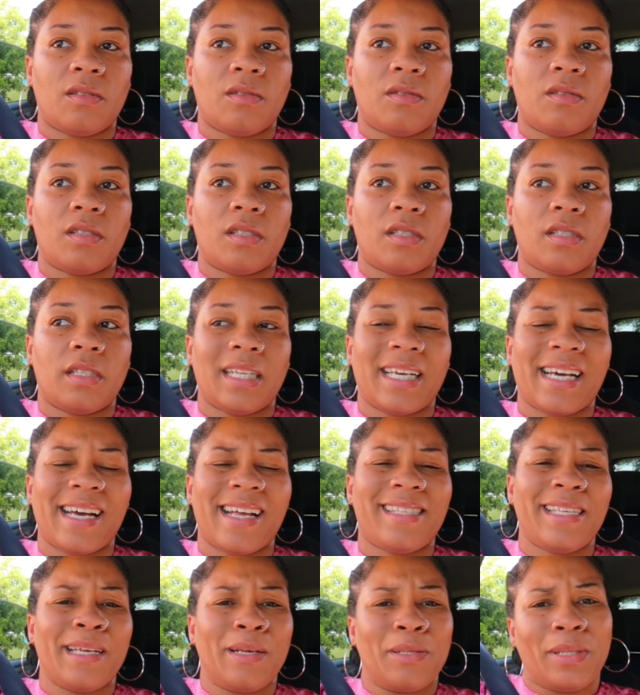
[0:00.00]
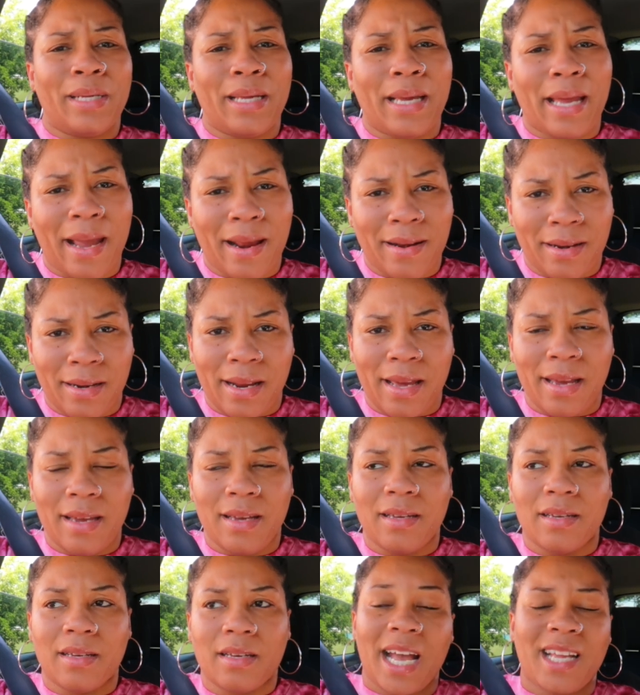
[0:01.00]
Lord. And I got to take us to the game
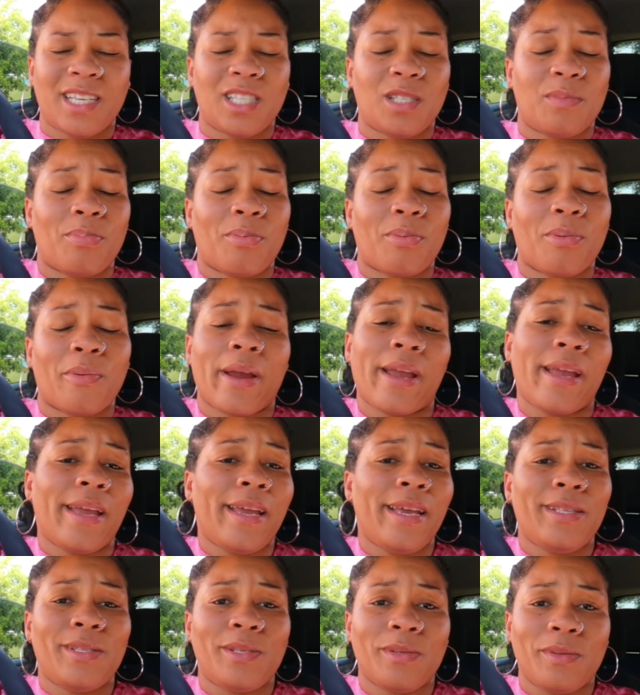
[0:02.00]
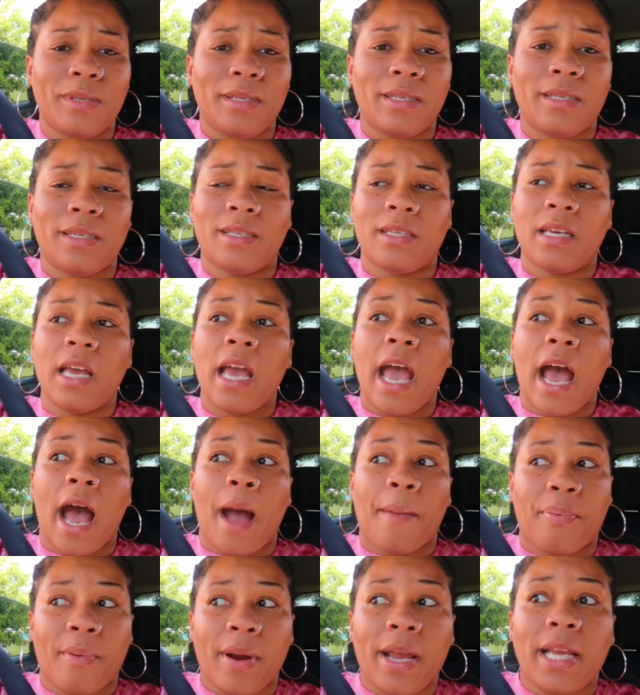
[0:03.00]
tonight. I just pray he do good.
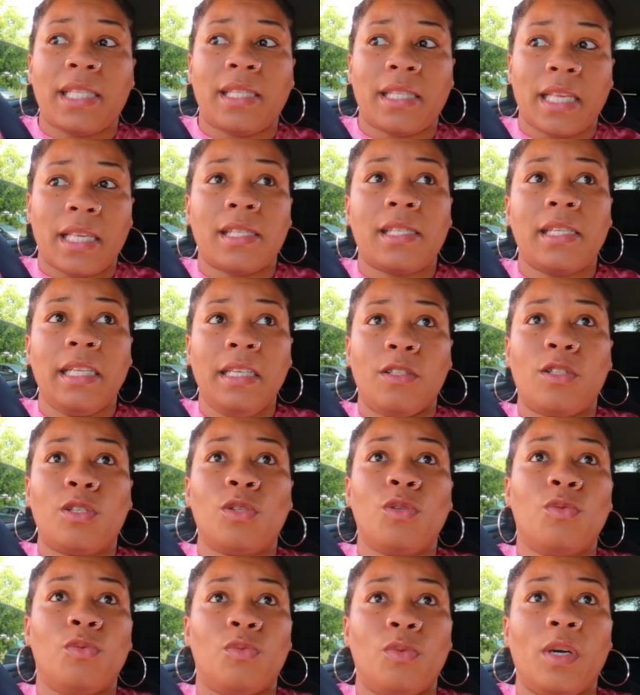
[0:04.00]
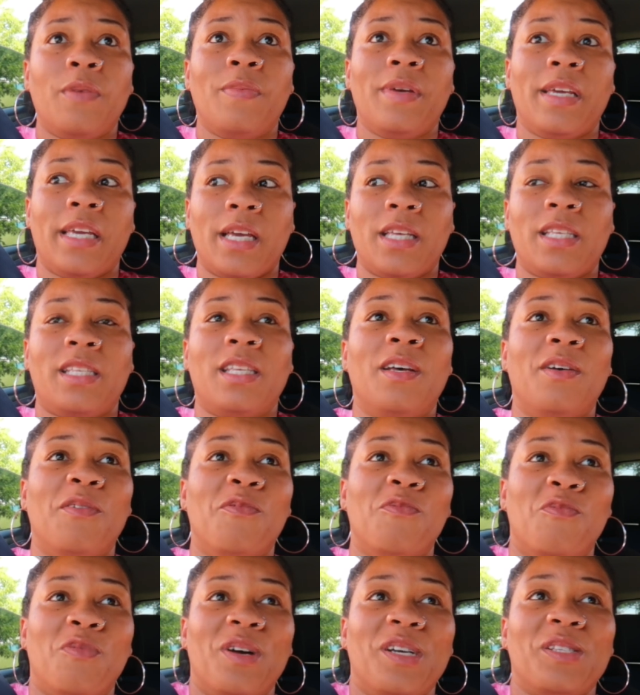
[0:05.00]
I pray he stay asleep too when we get,
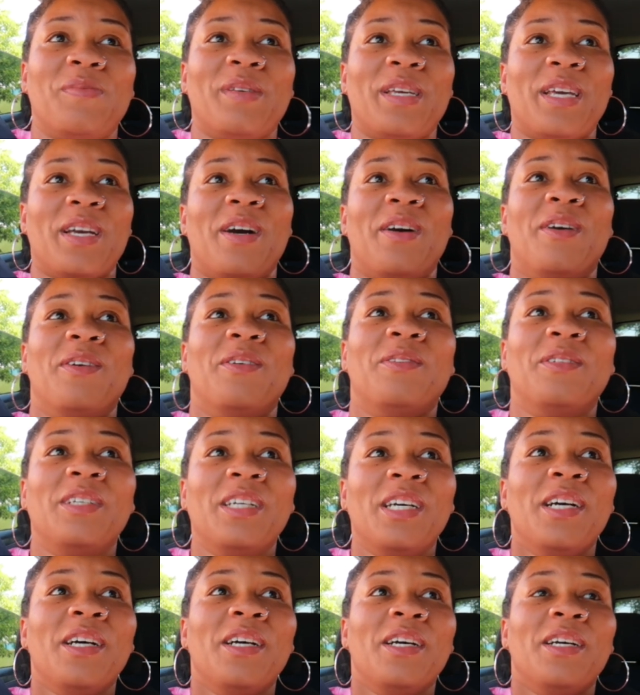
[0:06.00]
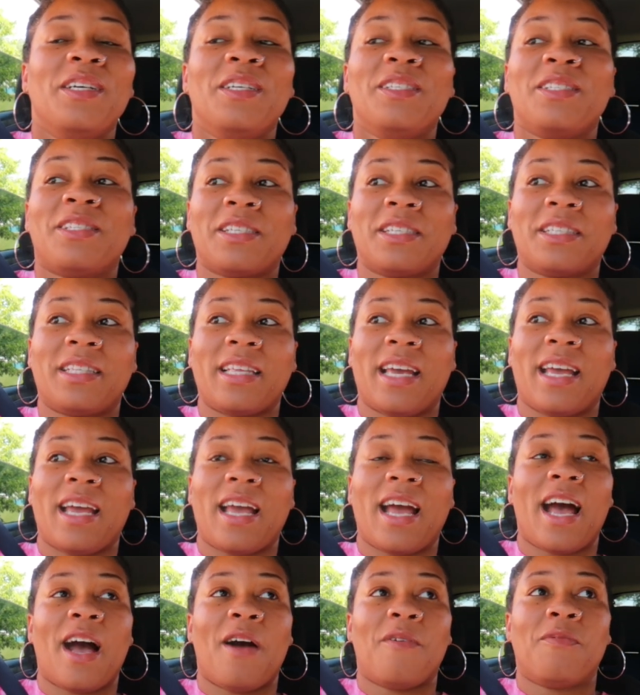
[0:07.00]
once we get home, so
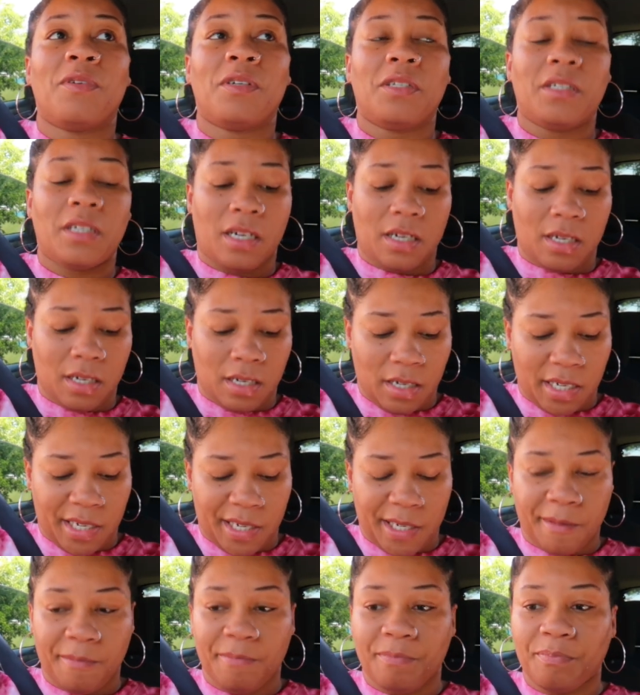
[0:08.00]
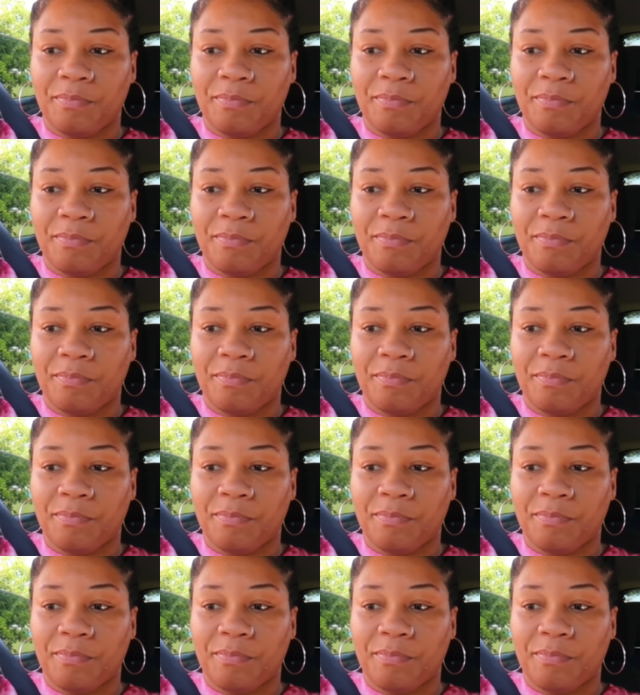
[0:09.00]
that I will, uh,